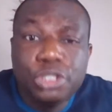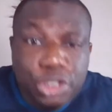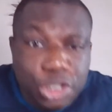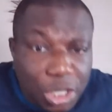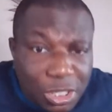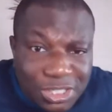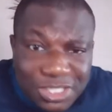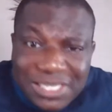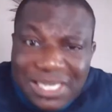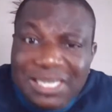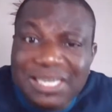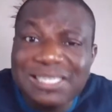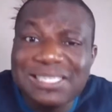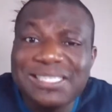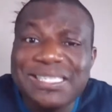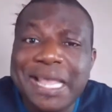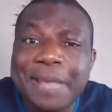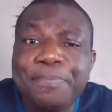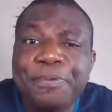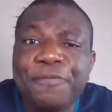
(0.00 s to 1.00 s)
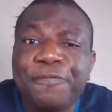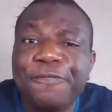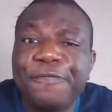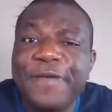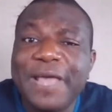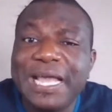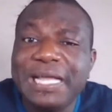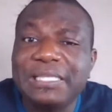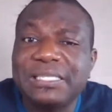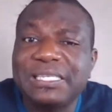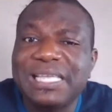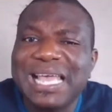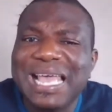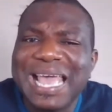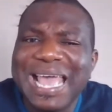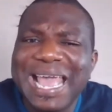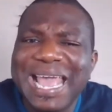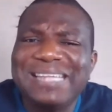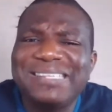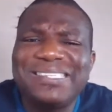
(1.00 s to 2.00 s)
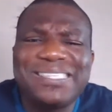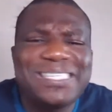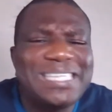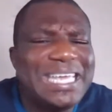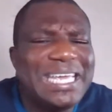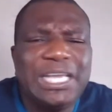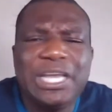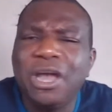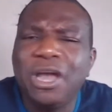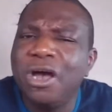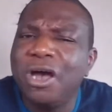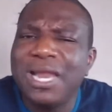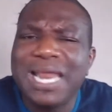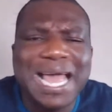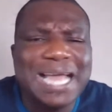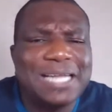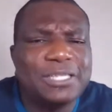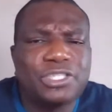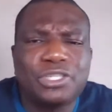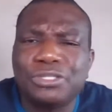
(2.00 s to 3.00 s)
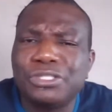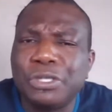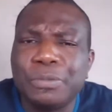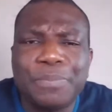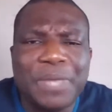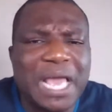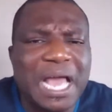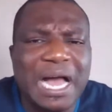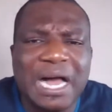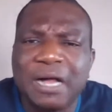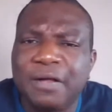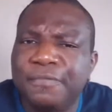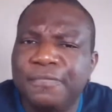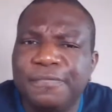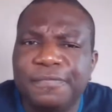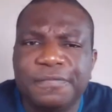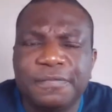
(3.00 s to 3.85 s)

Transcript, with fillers: Just take a step of faith and see God act on your behalf.